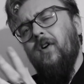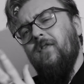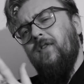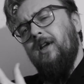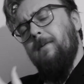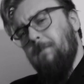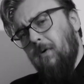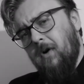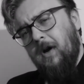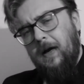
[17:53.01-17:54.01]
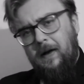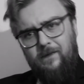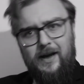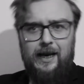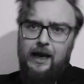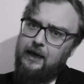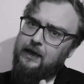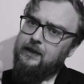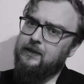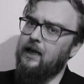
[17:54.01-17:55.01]
the book that
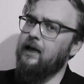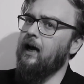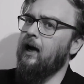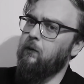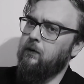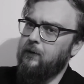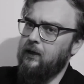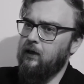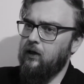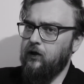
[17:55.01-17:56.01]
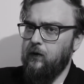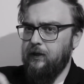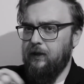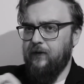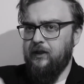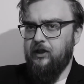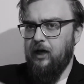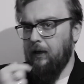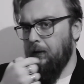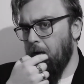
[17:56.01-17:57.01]
I said I would be using this
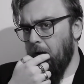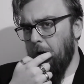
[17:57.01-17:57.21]
channel